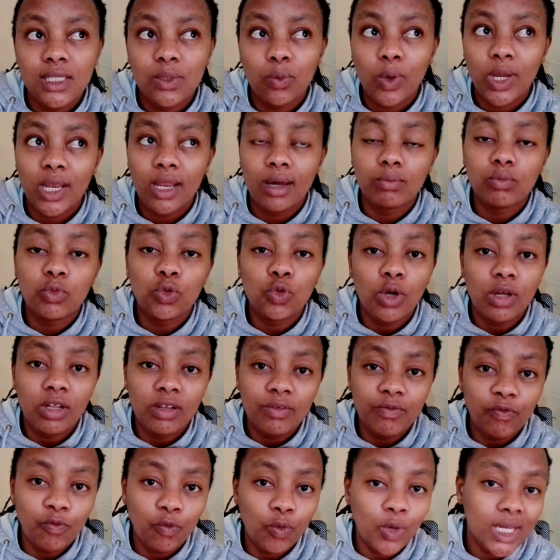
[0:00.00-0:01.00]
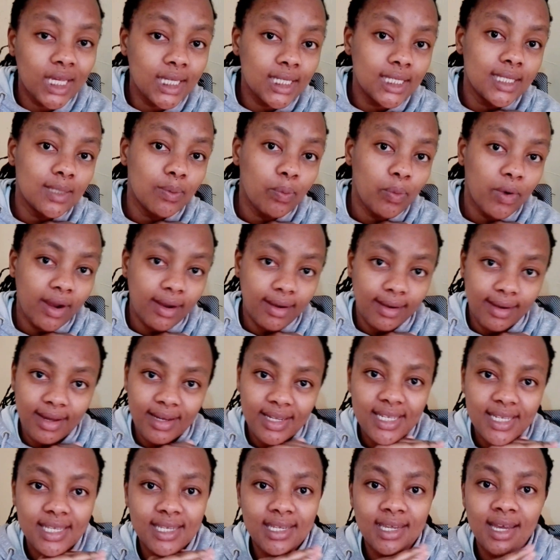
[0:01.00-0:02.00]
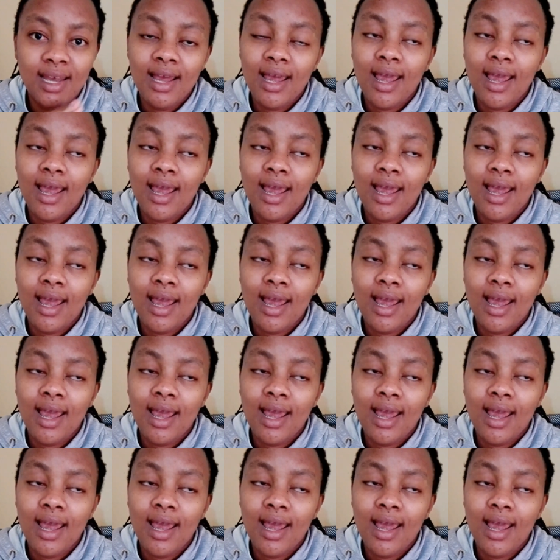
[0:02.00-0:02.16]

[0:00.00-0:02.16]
when I'm 12 weeks pregnant.